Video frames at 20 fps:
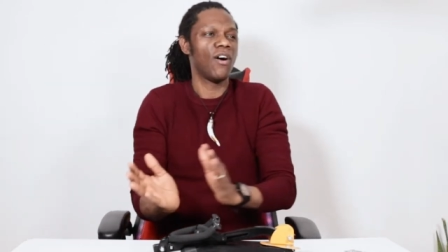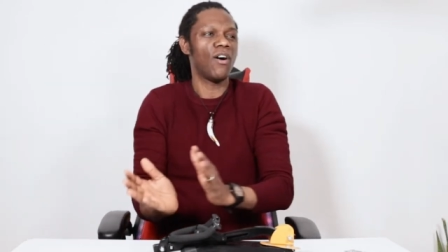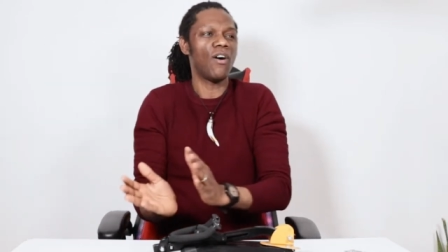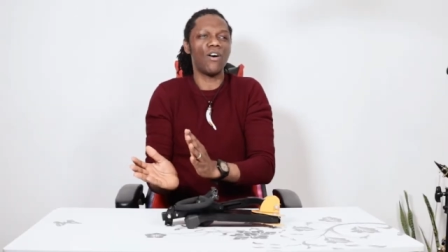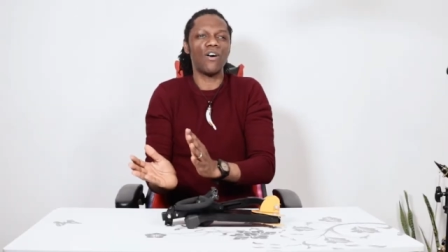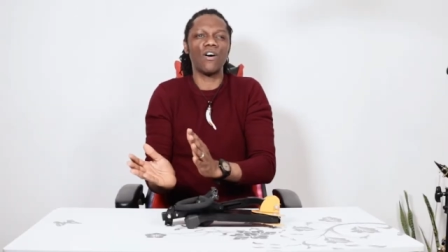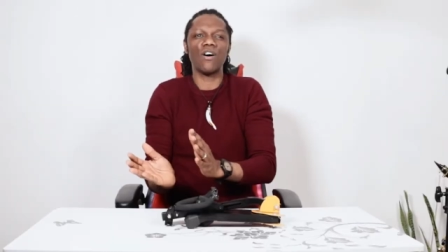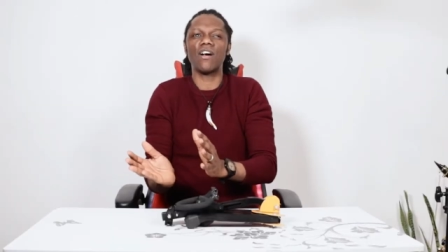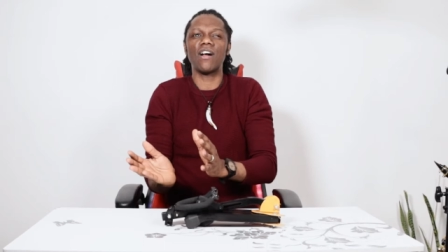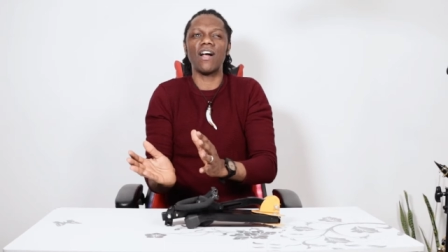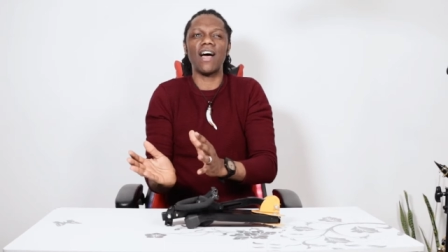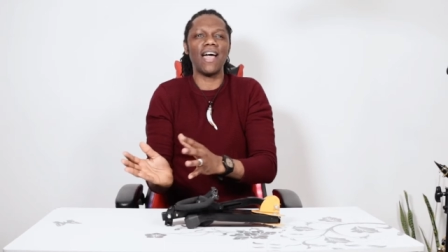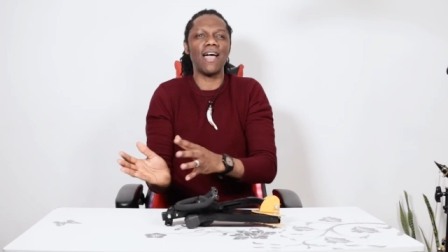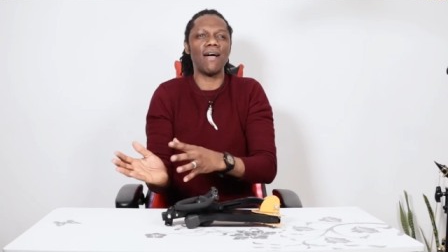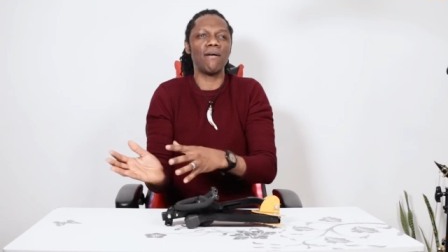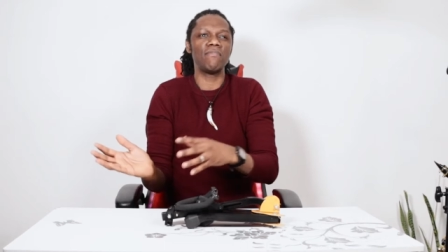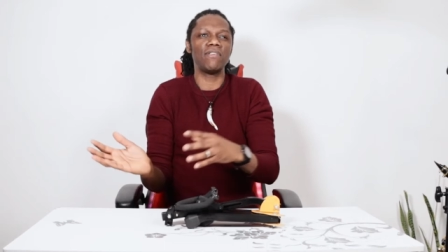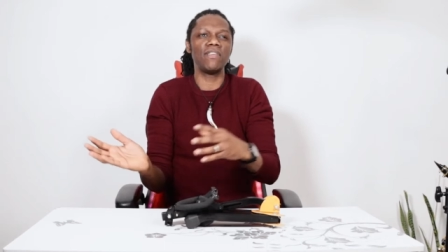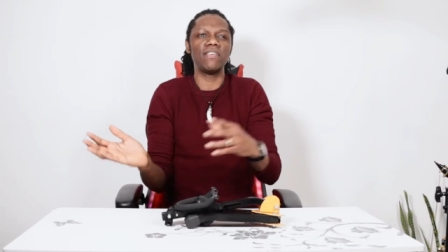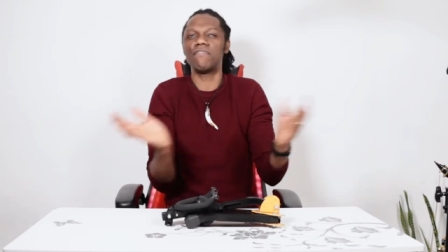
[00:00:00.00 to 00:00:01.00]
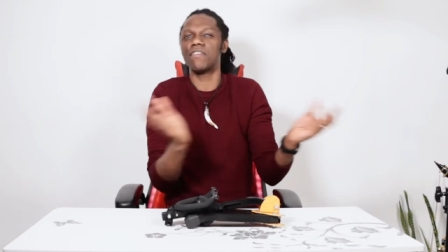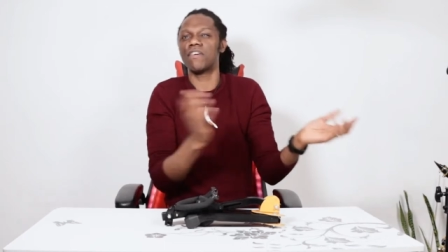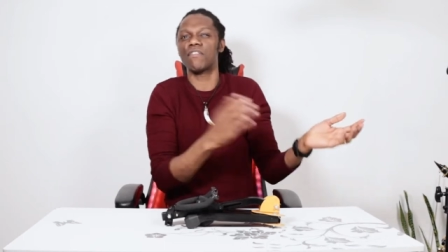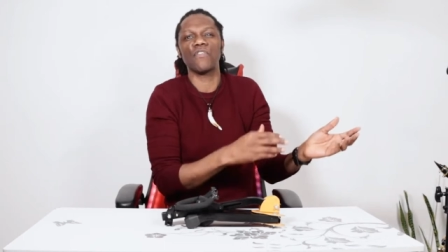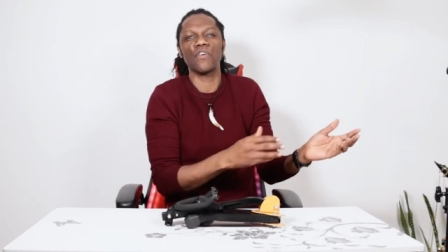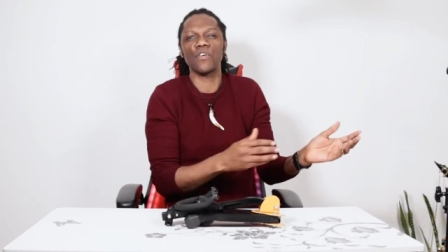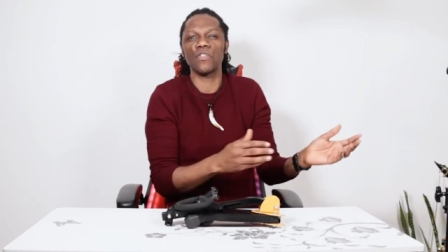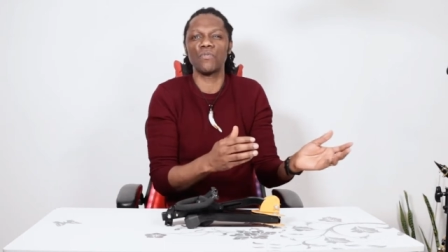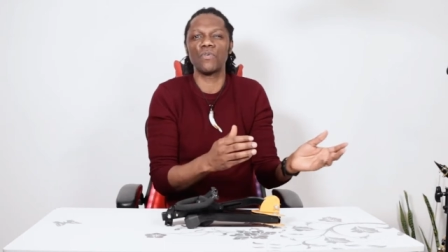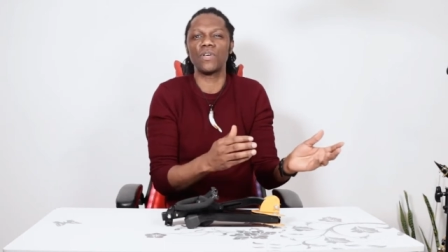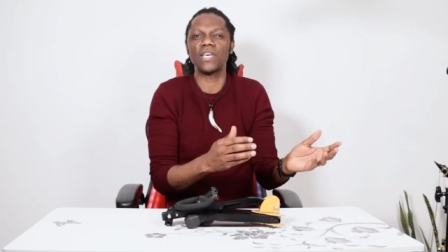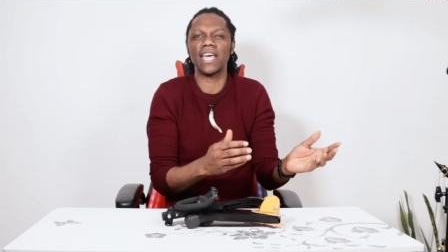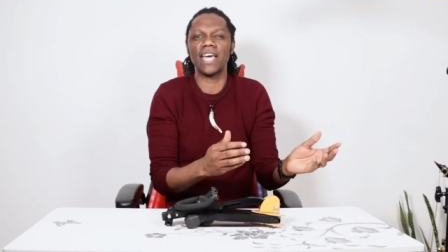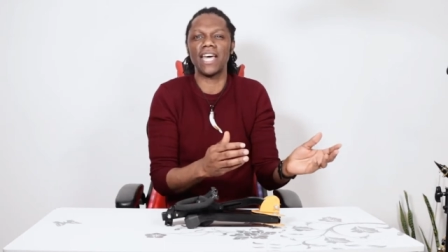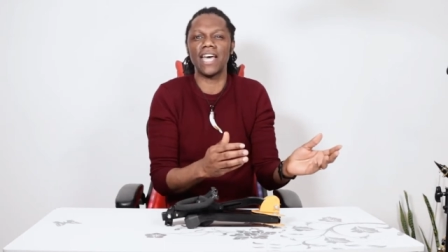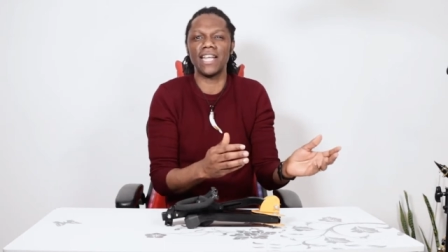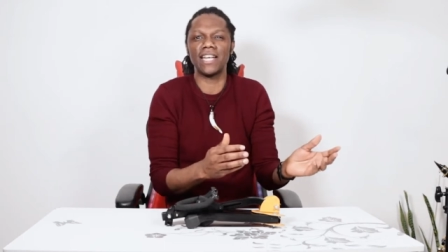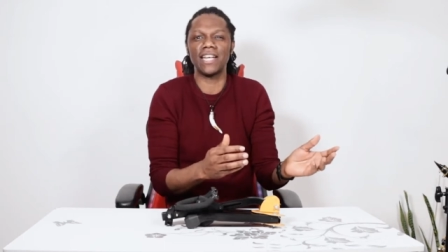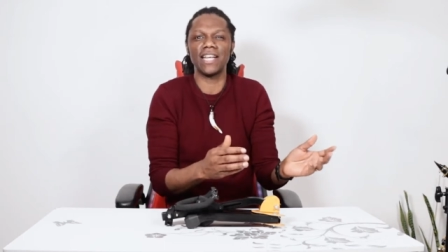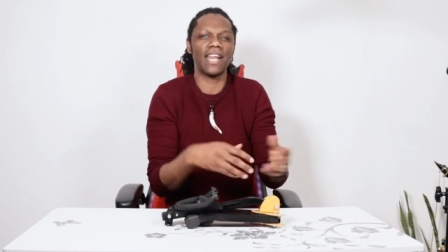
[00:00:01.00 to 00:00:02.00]
or I am leaving for the
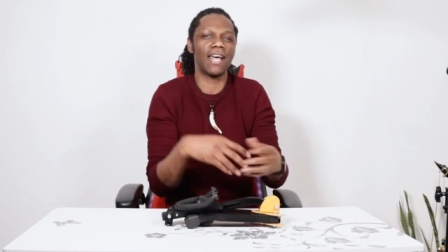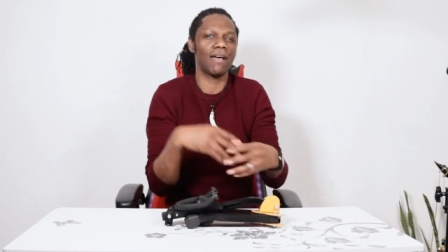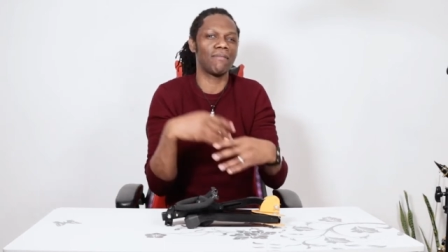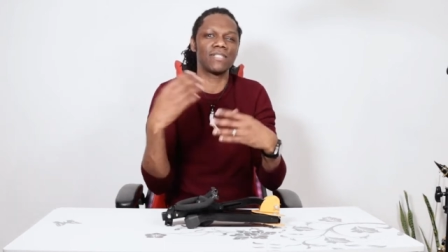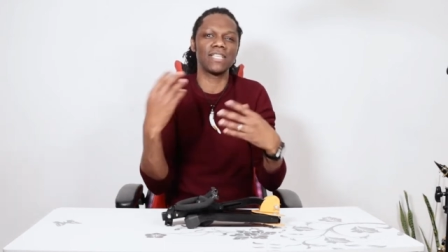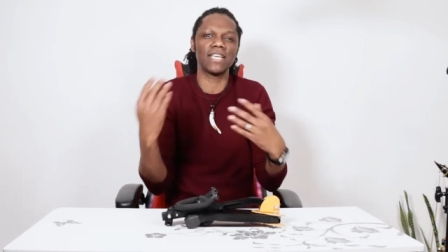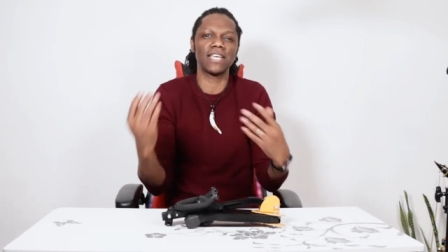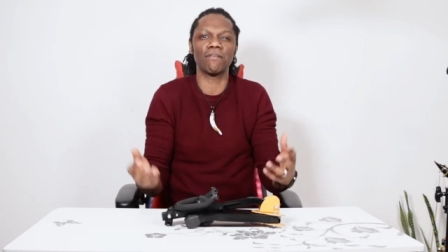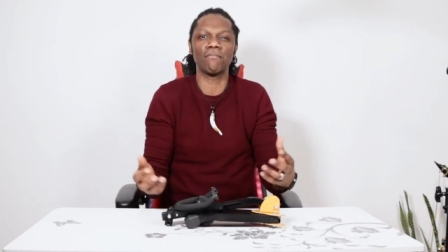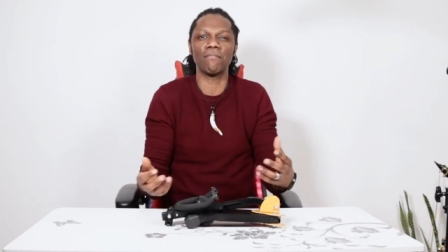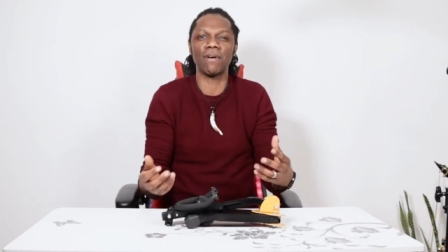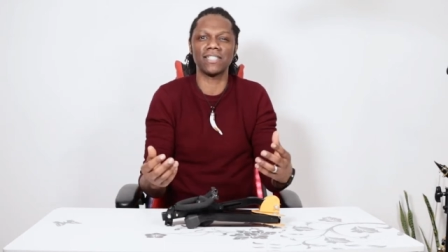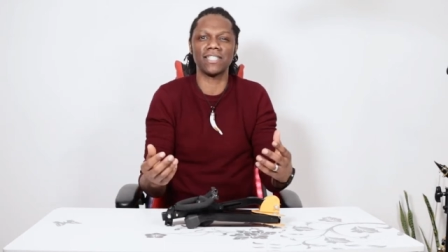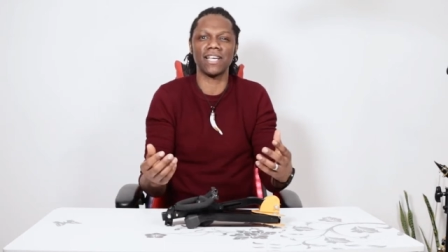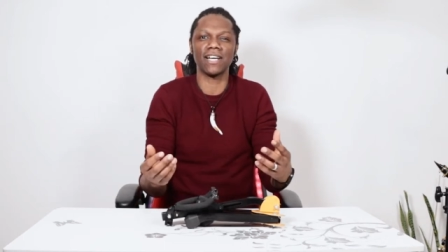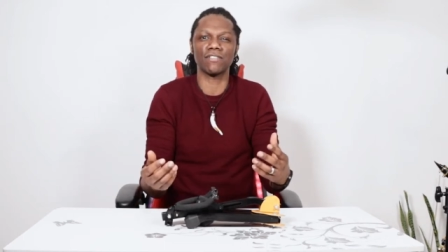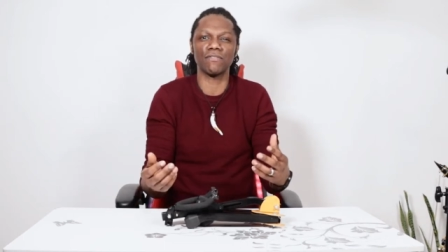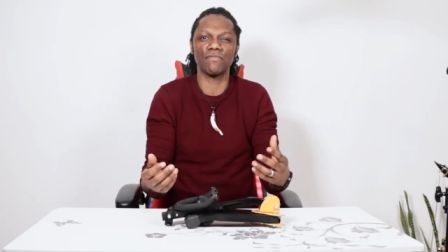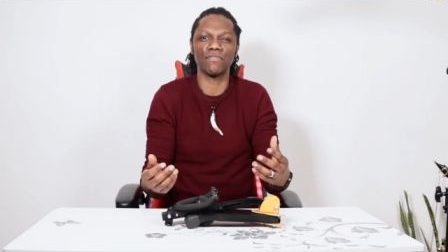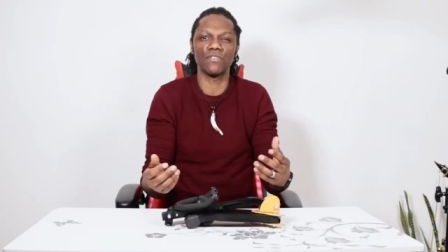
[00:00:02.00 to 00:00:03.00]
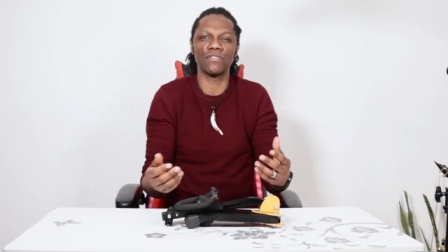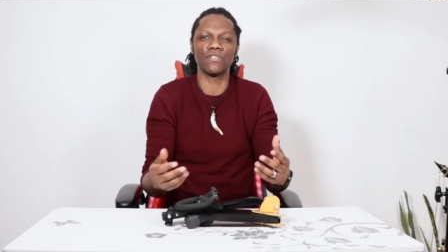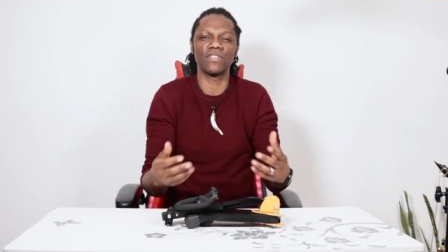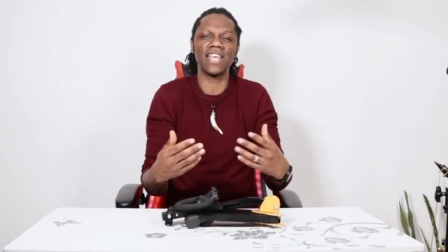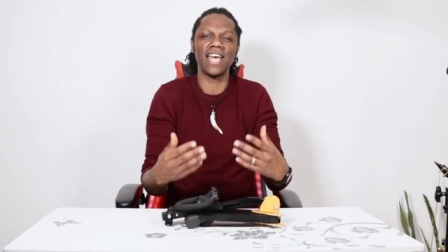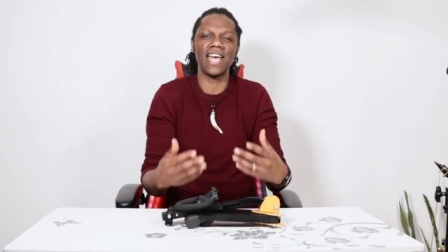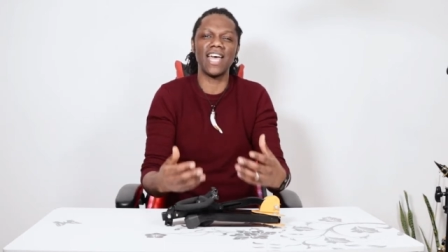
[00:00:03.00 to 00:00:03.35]
weekend and I'm taking my saxophone,